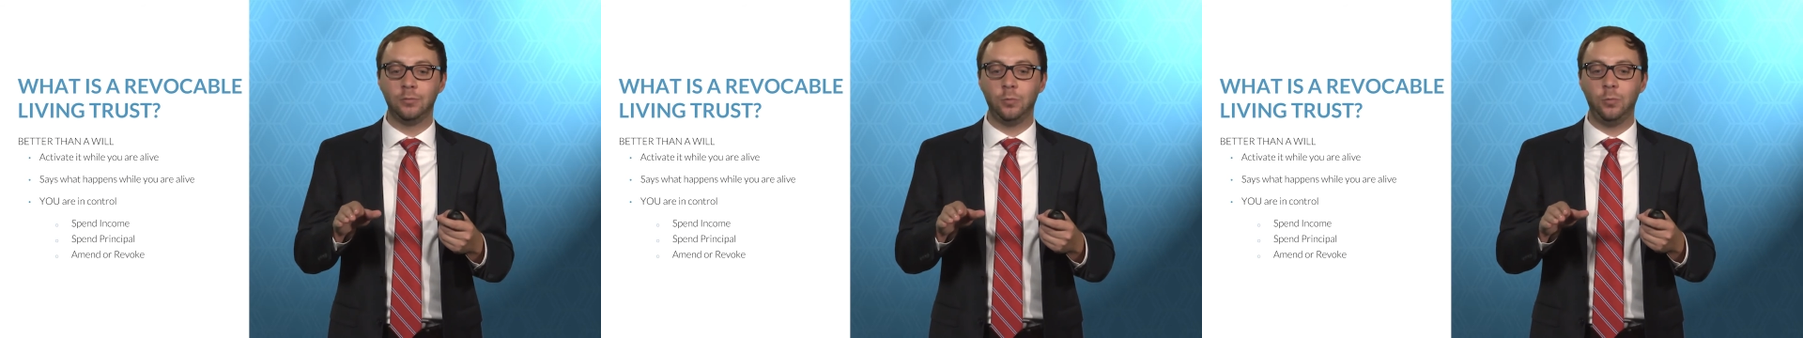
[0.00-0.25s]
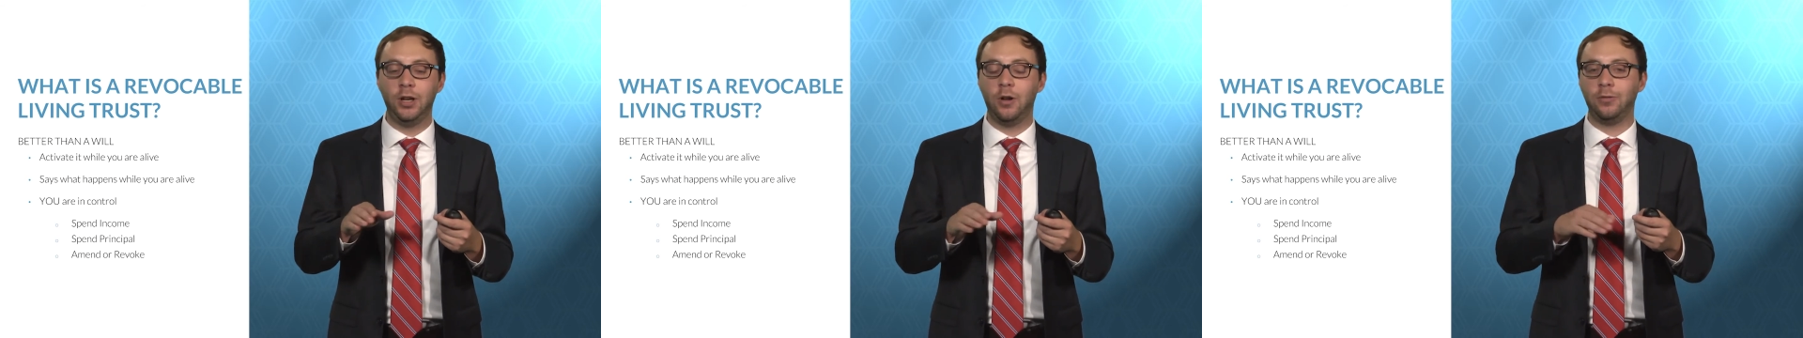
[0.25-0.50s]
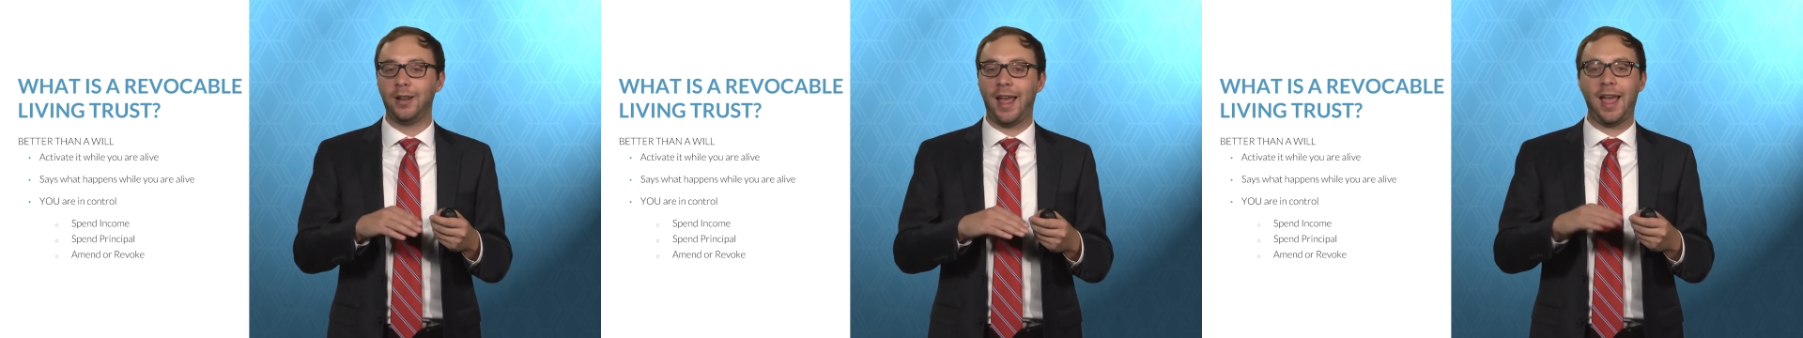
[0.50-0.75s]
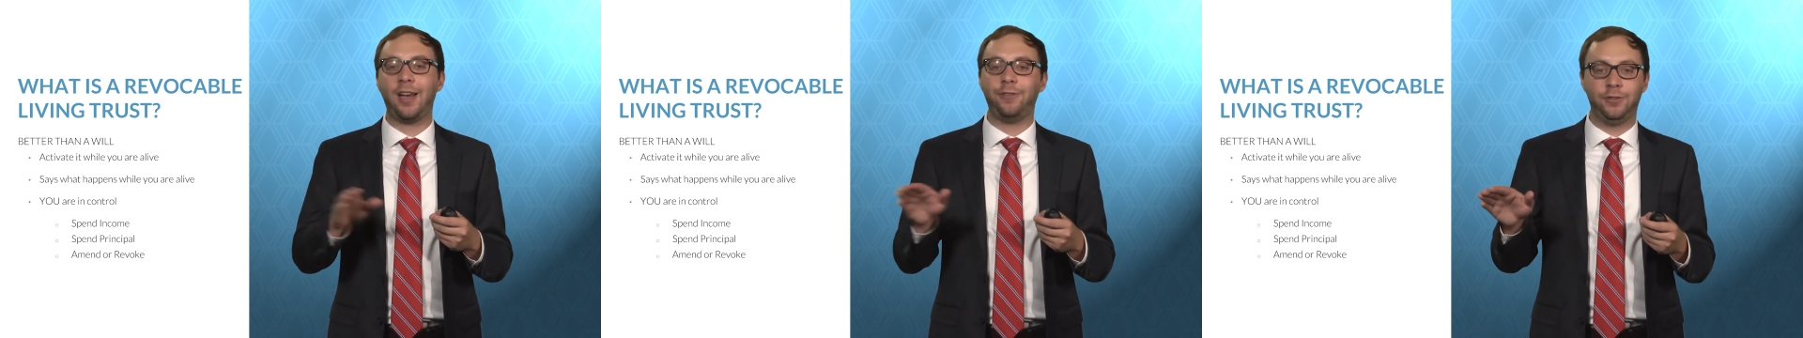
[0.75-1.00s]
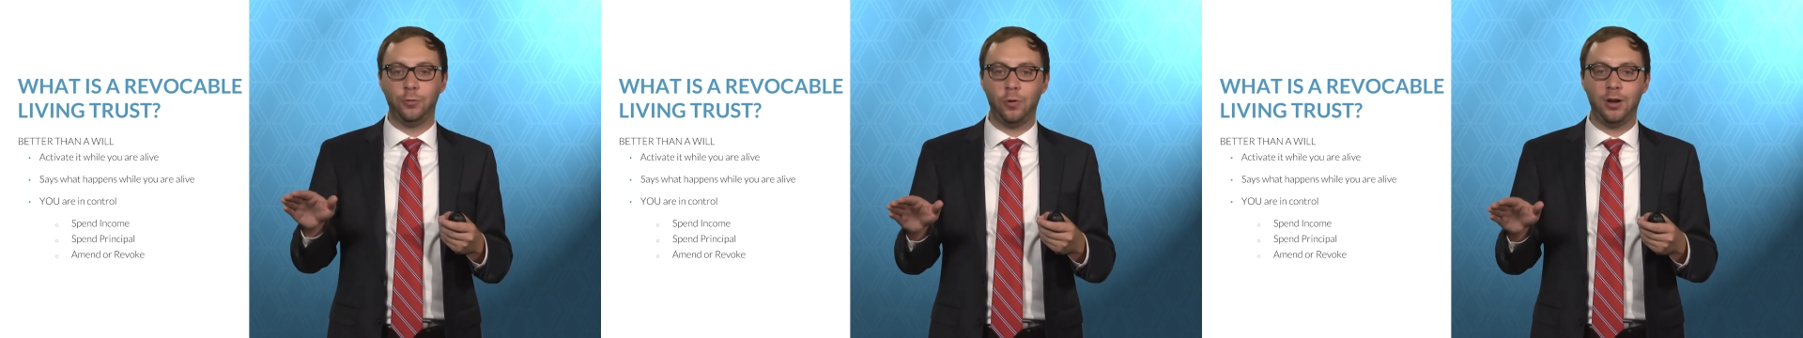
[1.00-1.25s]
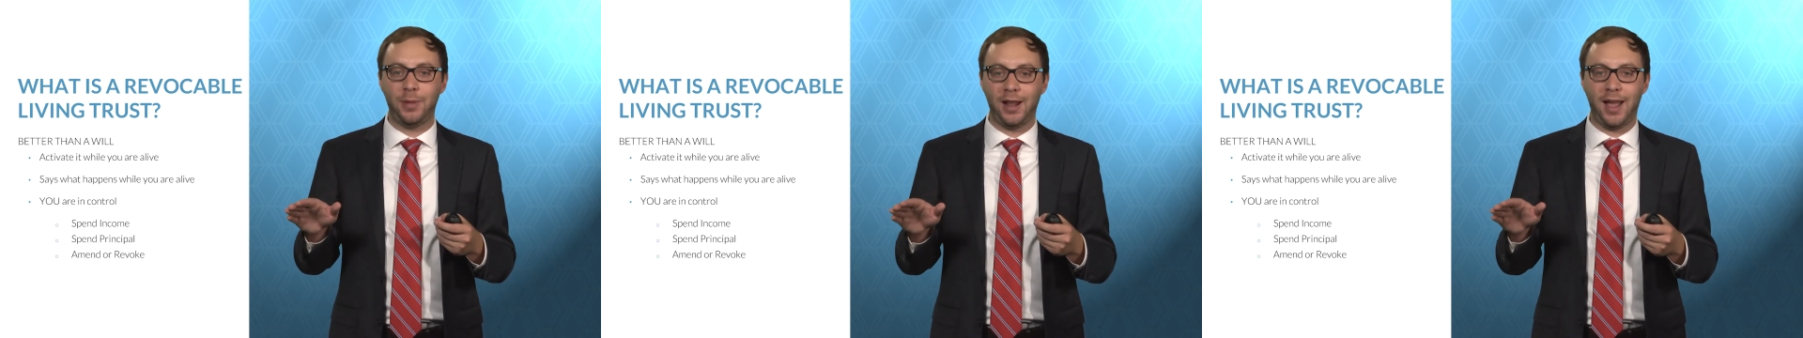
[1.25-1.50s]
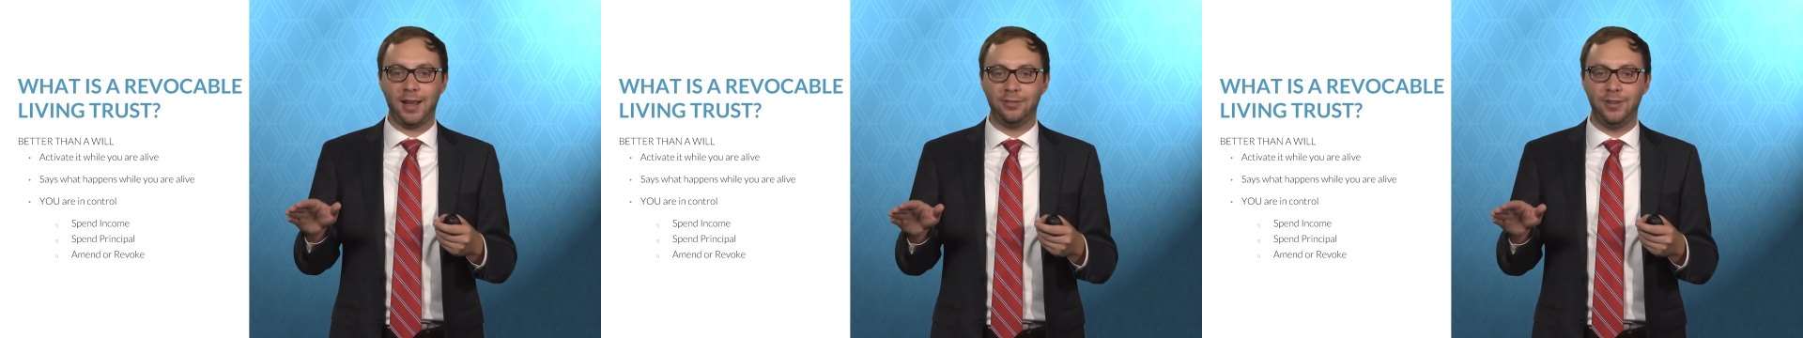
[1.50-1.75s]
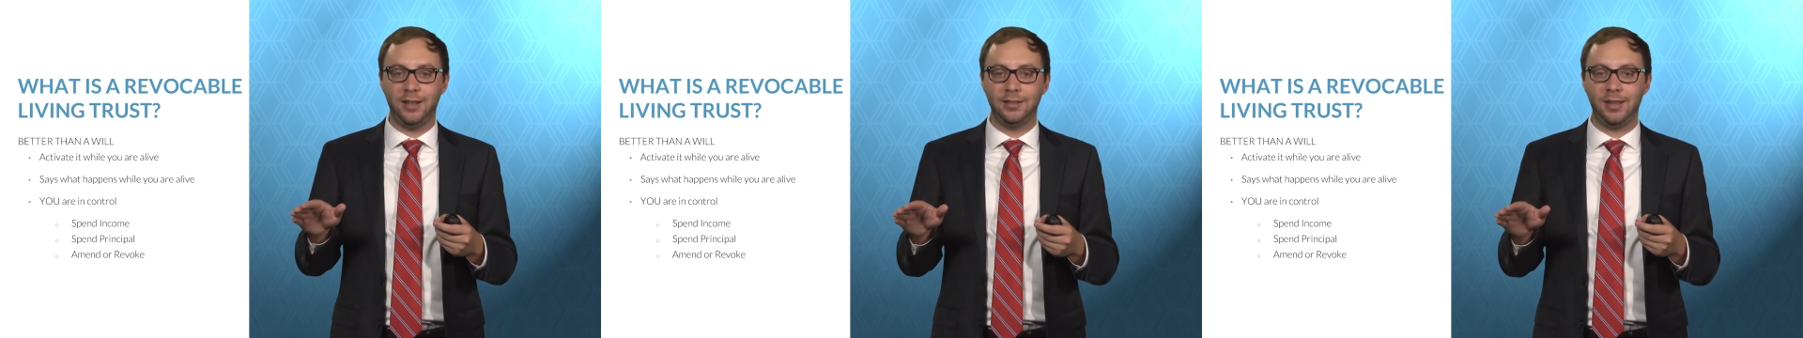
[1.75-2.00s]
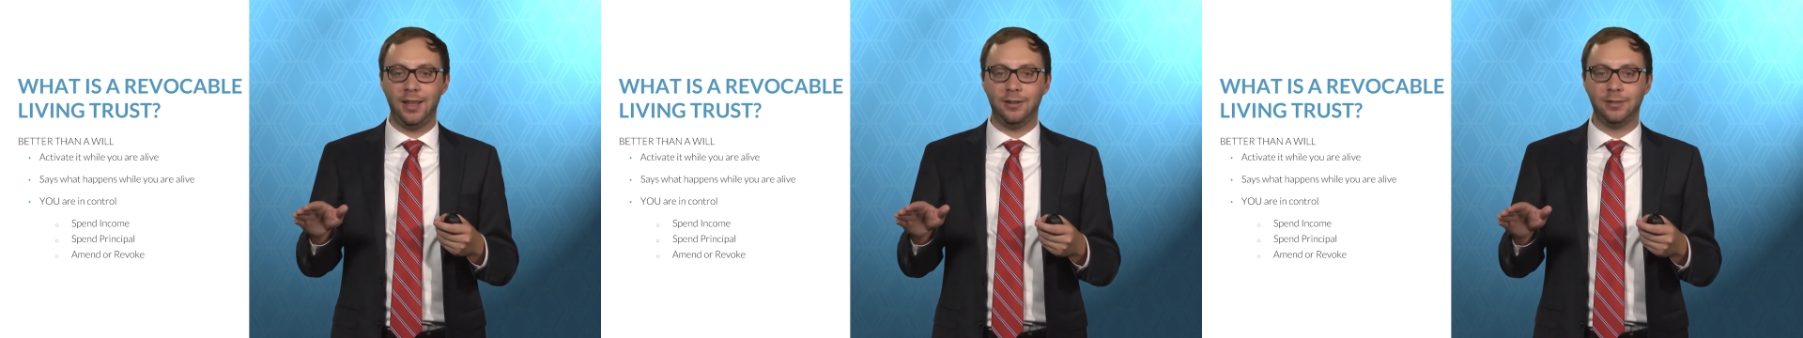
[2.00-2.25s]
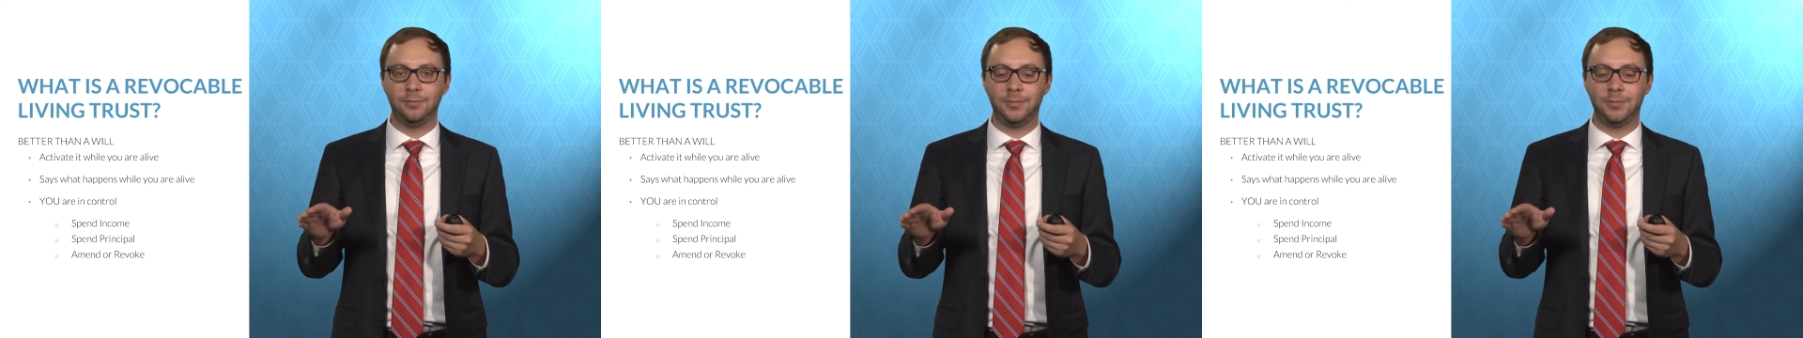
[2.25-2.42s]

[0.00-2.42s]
we don't have to worry about activating it later.